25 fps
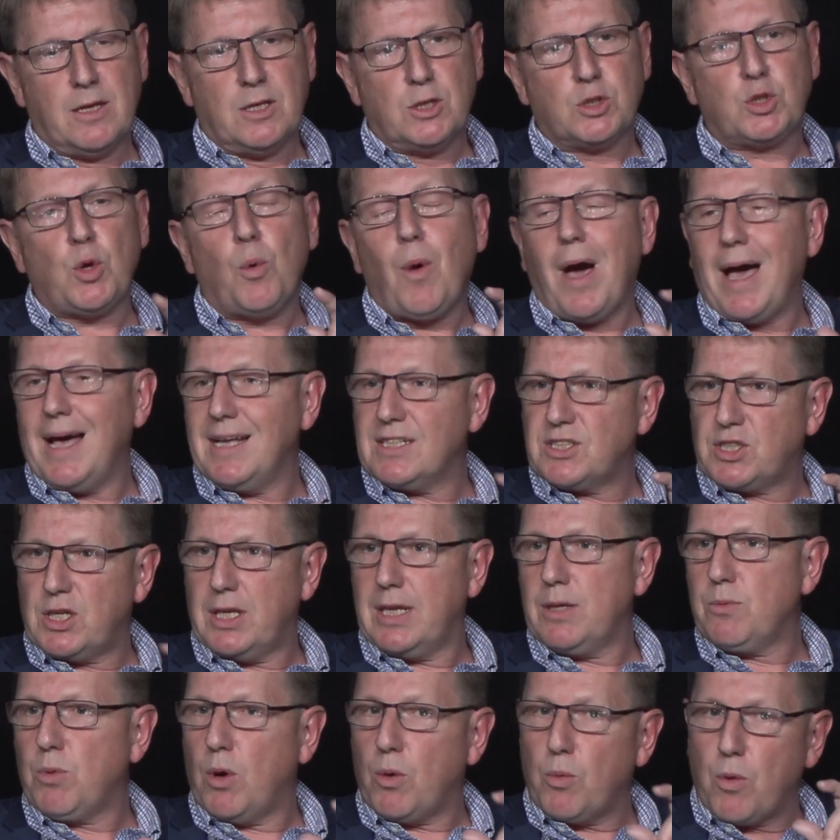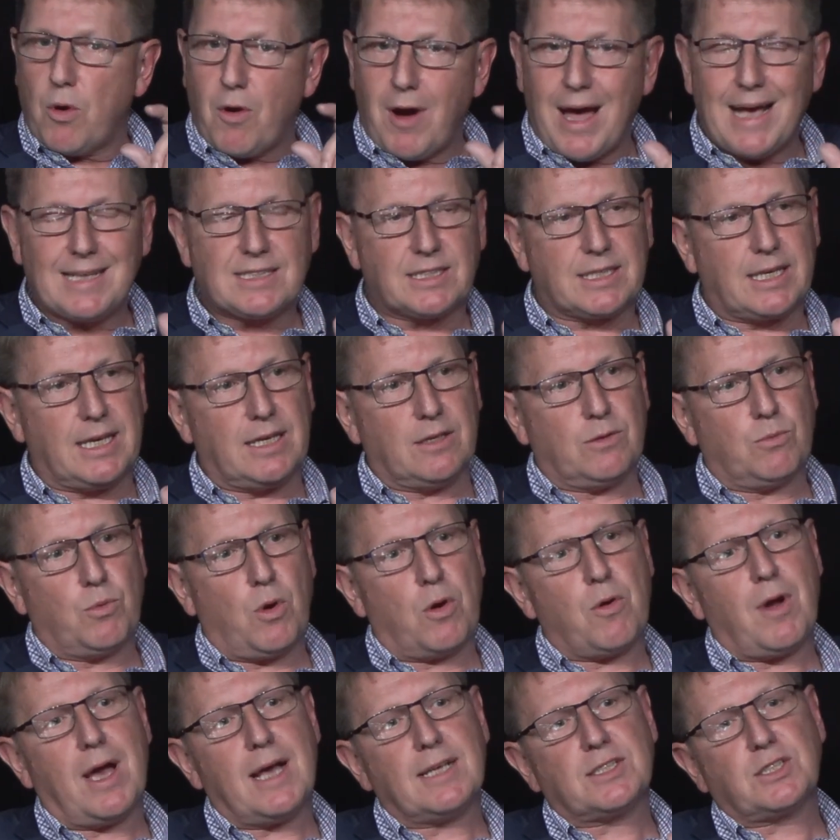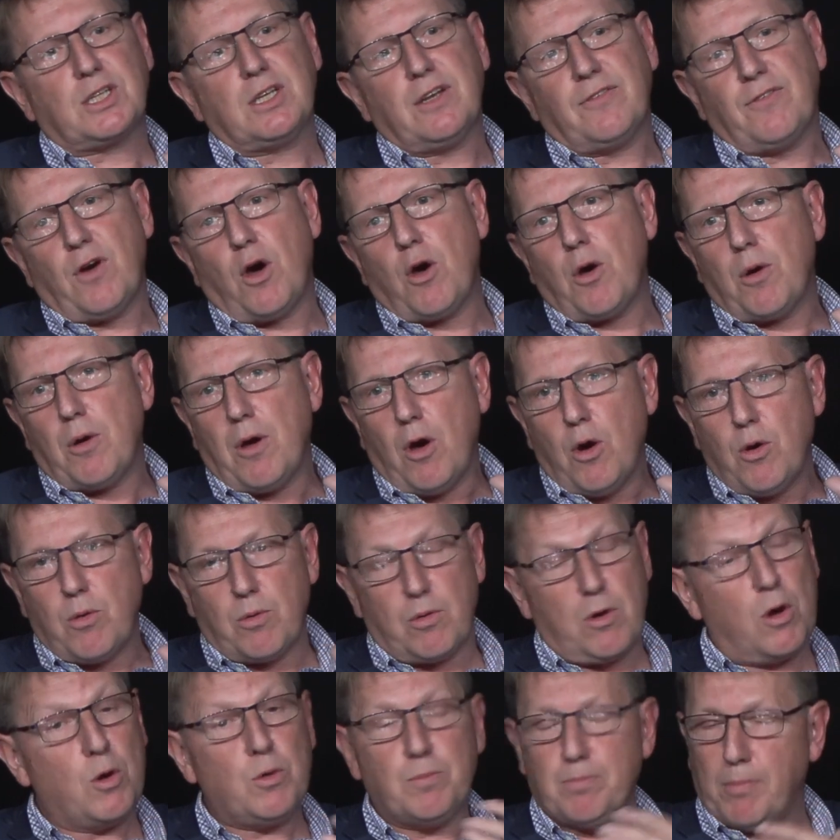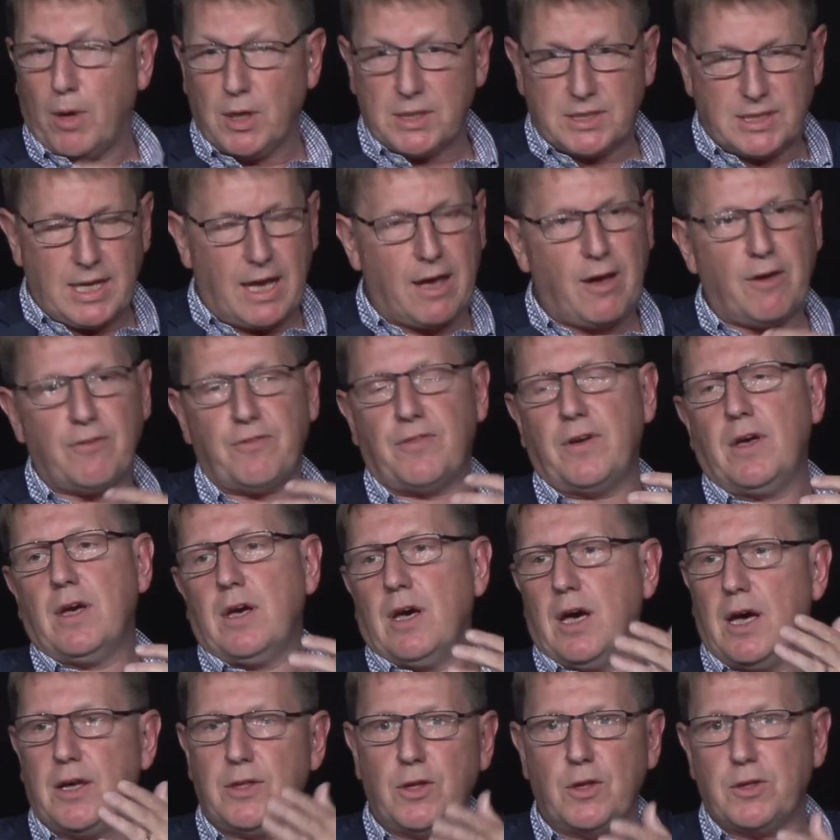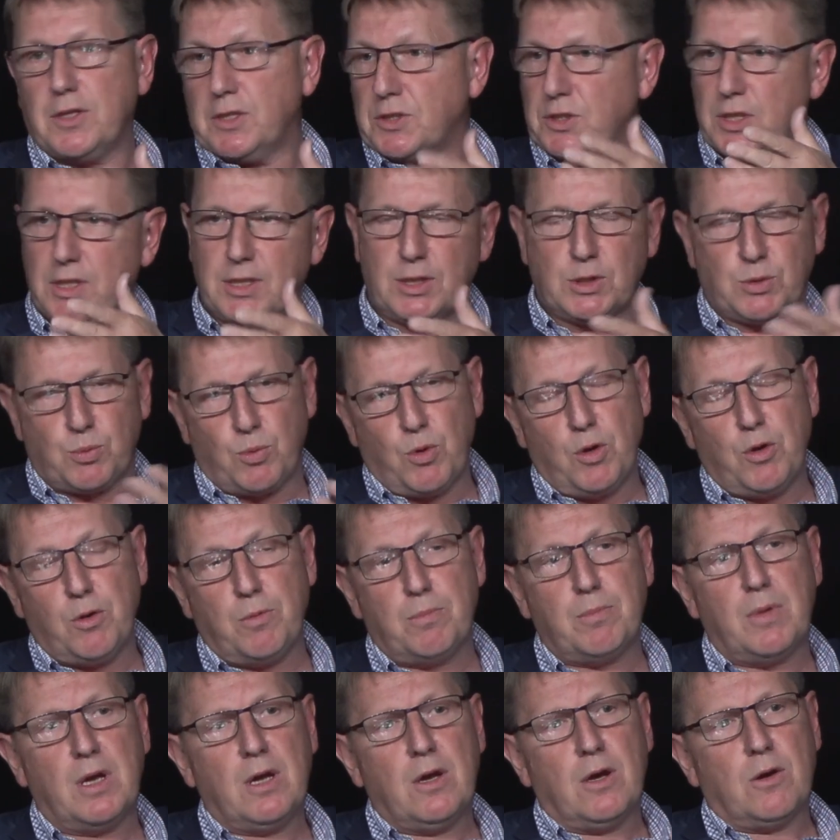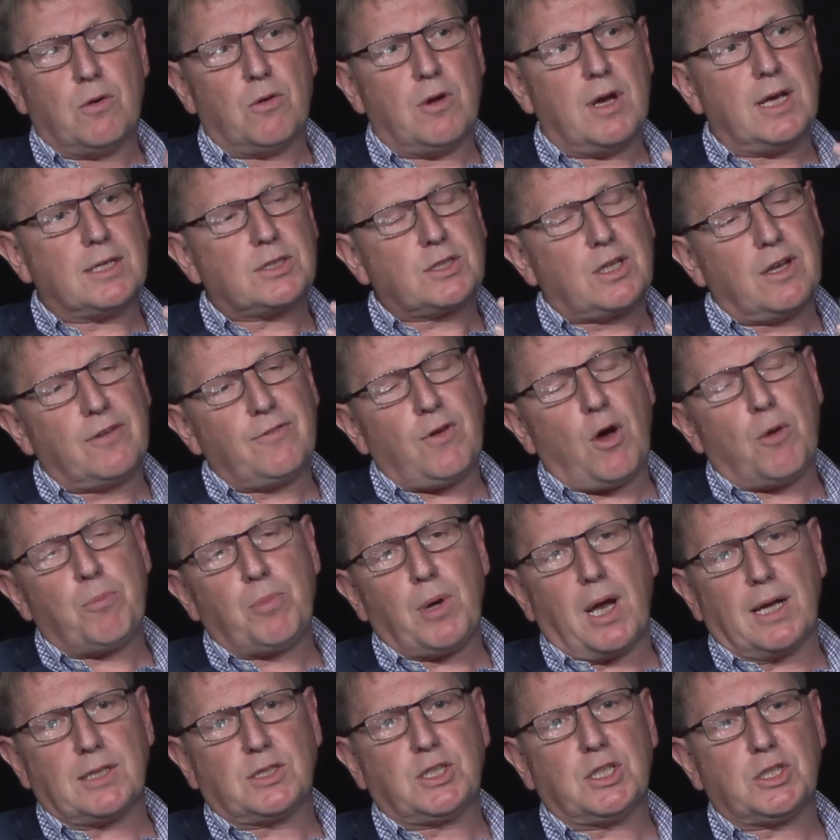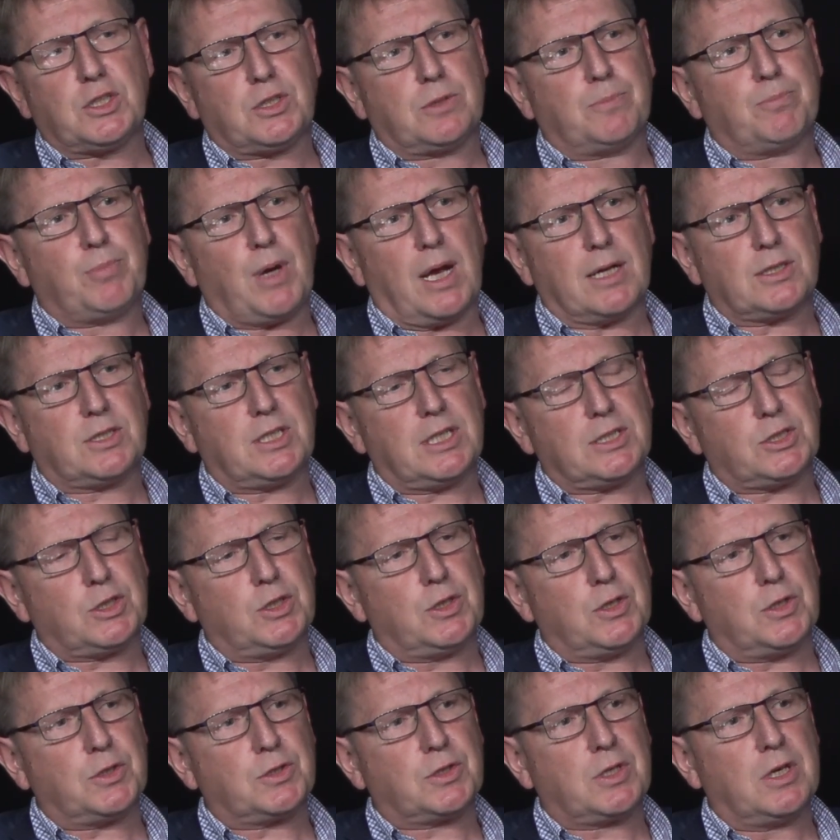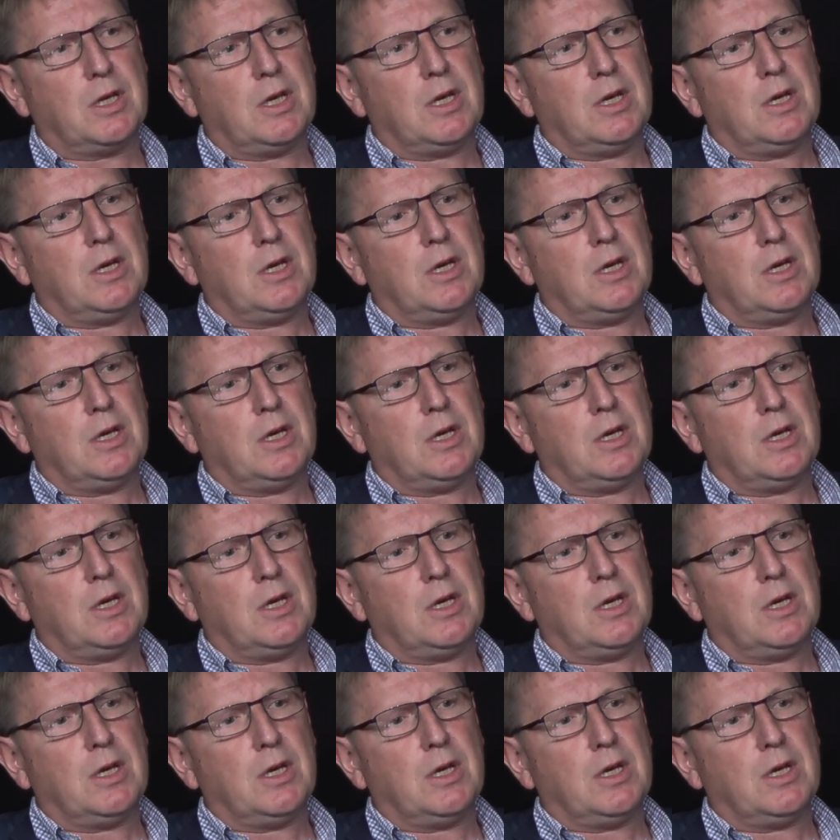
So actually what we're asking of our own, myself and others in this room, we're asking of our practitioners